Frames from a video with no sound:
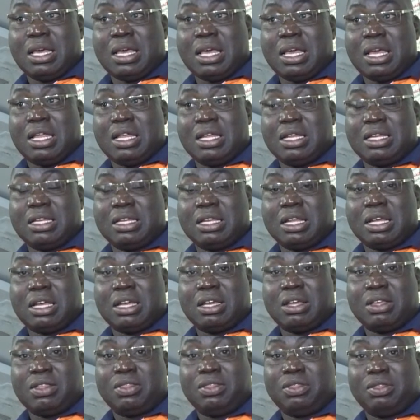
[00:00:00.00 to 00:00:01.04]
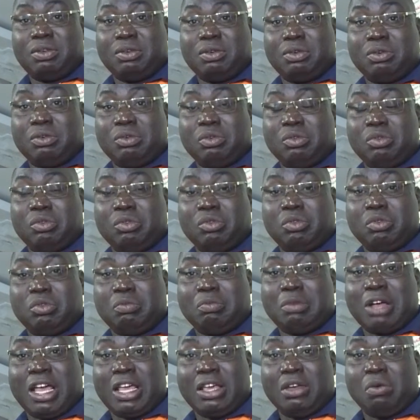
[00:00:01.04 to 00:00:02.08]
And
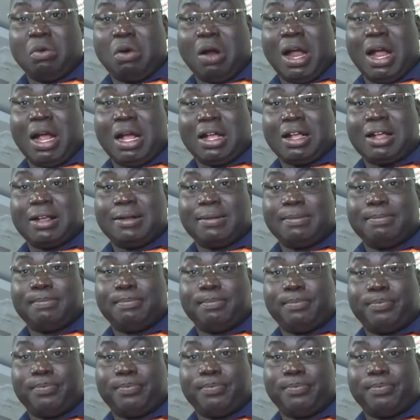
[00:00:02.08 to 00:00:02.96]
through my work,